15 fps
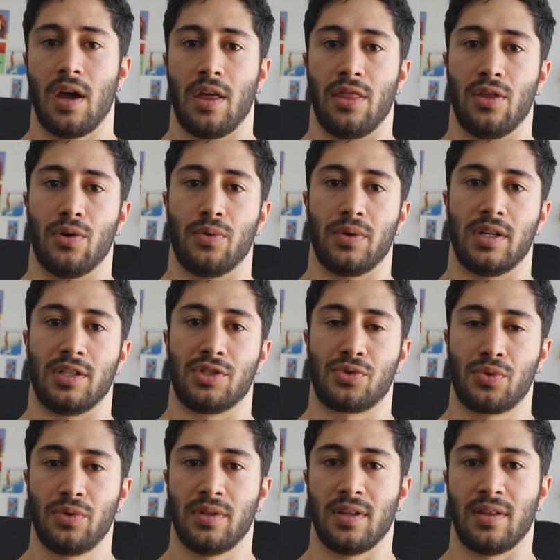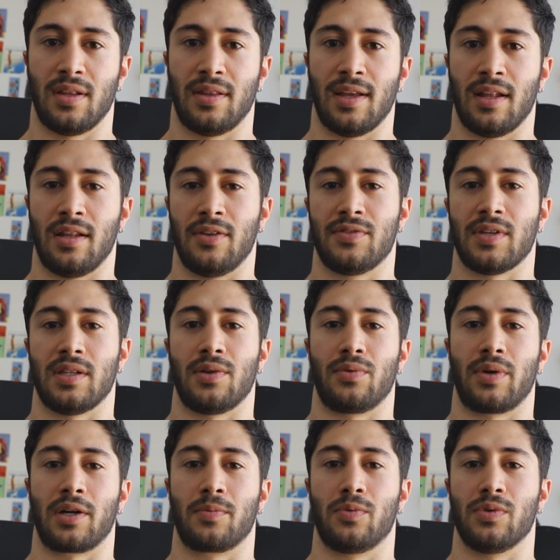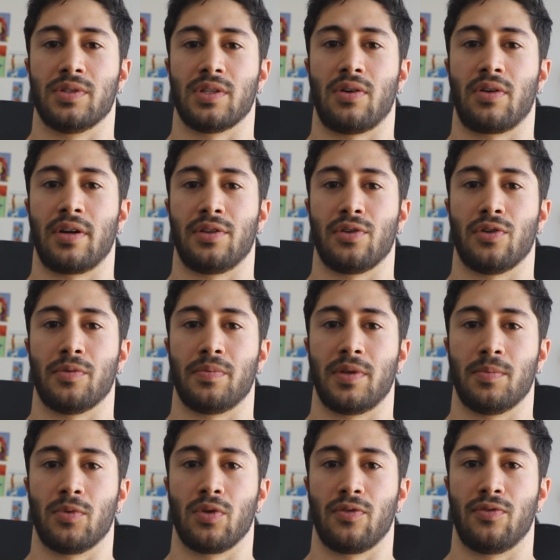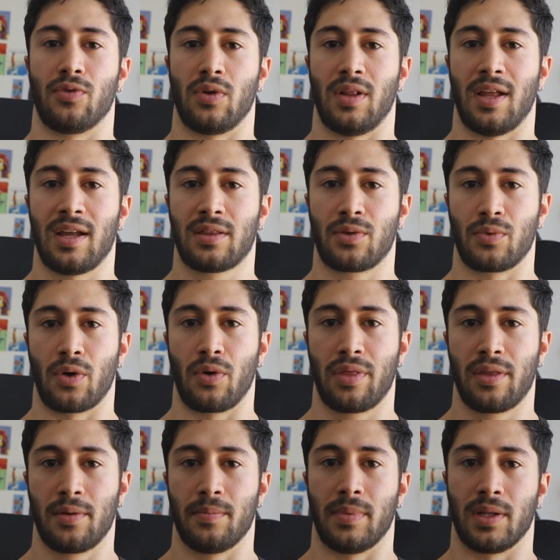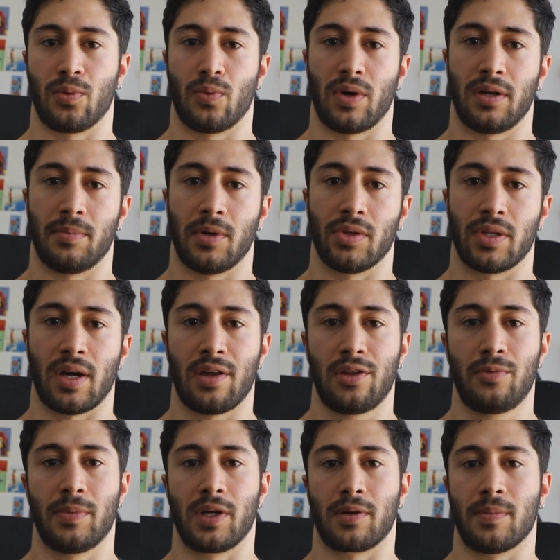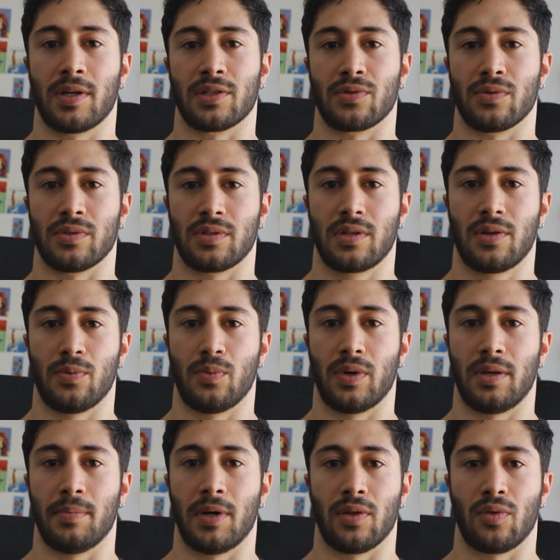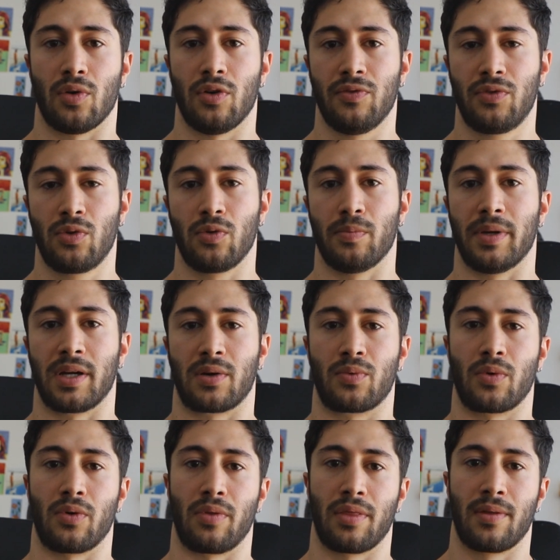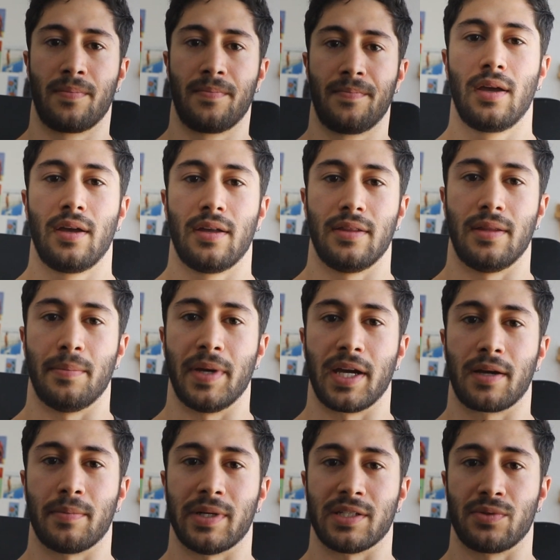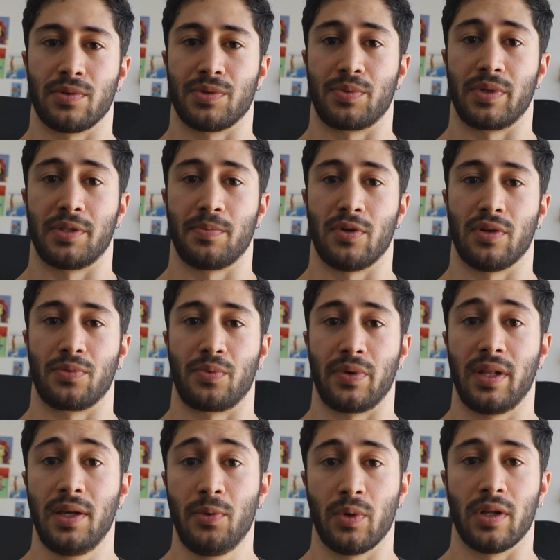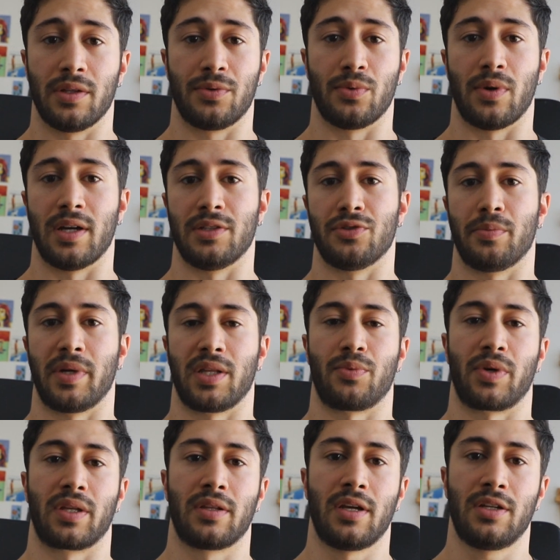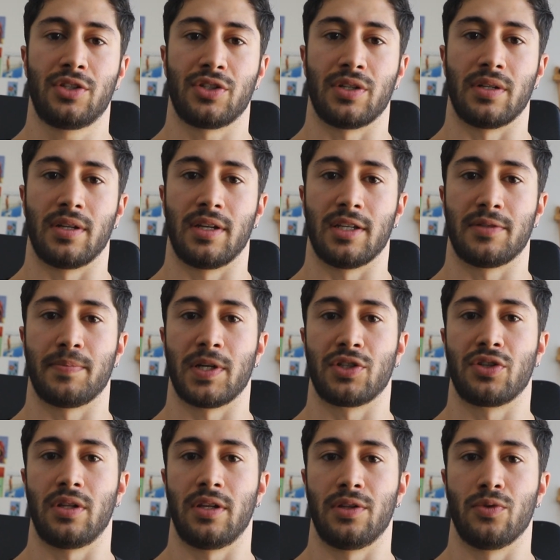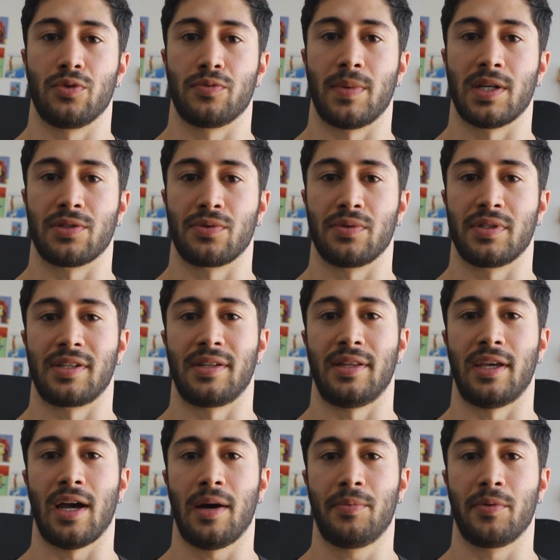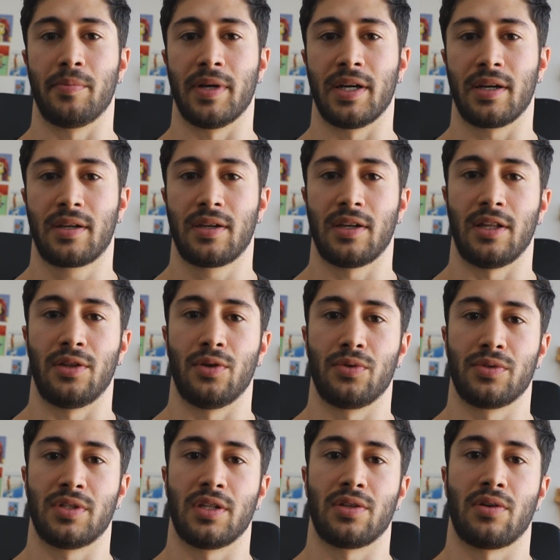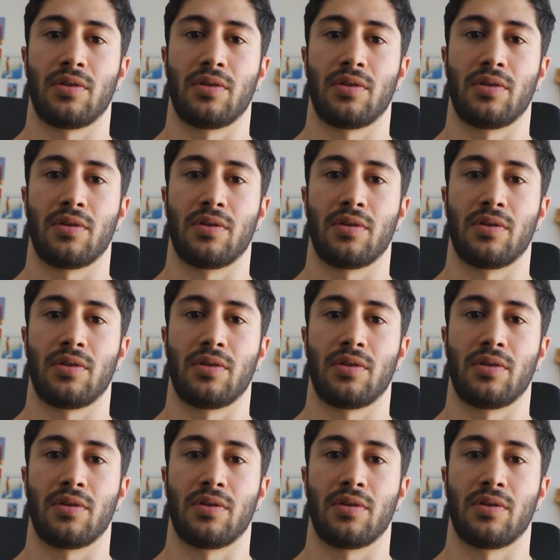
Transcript: Though it's true that the deadlifts and the rack pulls aren't optimal for lat growth, but what about other back muscles? What about overall back growth? The back muscles respond really well to isometric tension, especially those muscles in the upper back and those that